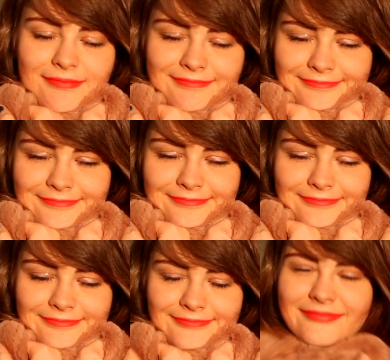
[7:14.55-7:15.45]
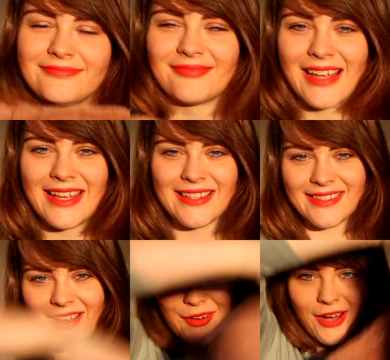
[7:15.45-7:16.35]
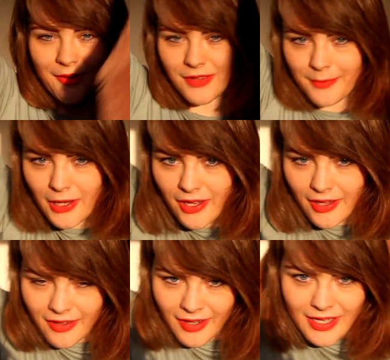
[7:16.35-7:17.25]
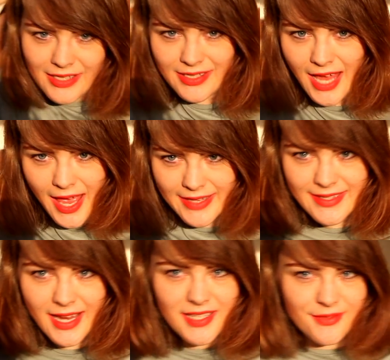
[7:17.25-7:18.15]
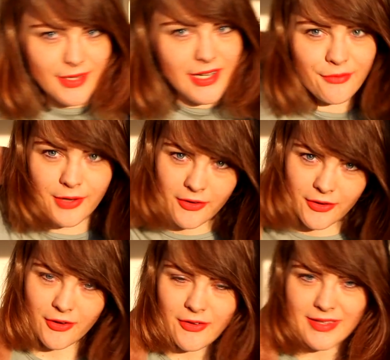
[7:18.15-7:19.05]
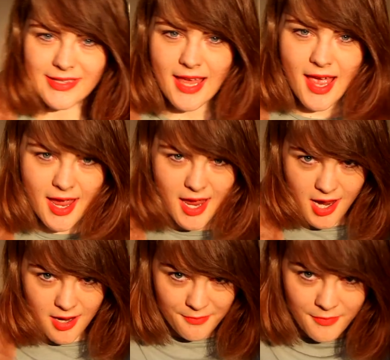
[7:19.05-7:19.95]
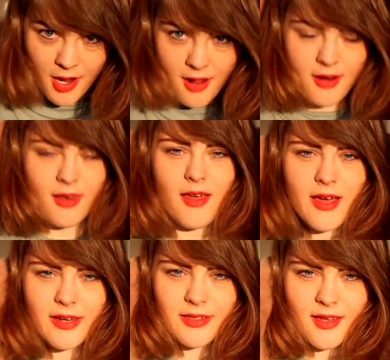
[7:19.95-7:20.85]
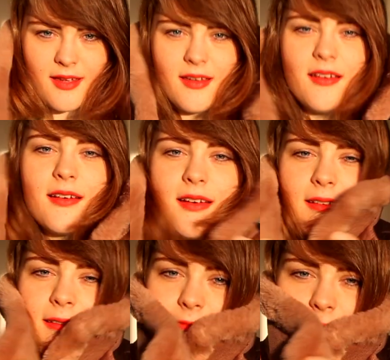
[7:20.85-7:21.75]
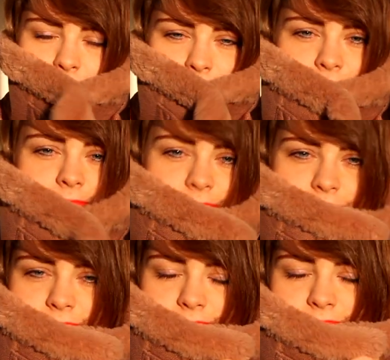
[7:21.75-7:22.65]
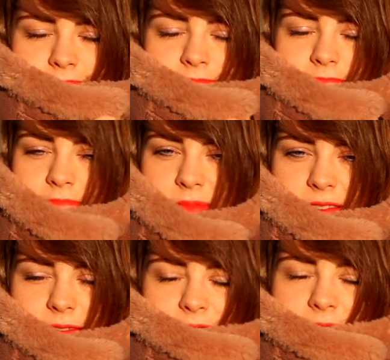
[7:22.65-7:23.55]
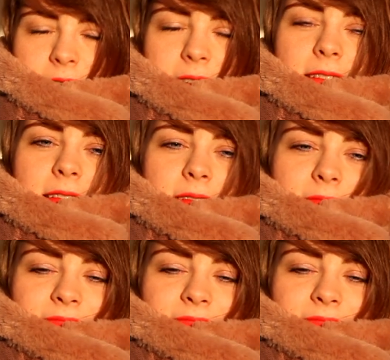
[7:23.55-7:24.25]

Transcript: Mmm, it's so comfortable. Yes, I just want to wear it all the time. La da da. I can like uh, uh, lock it here.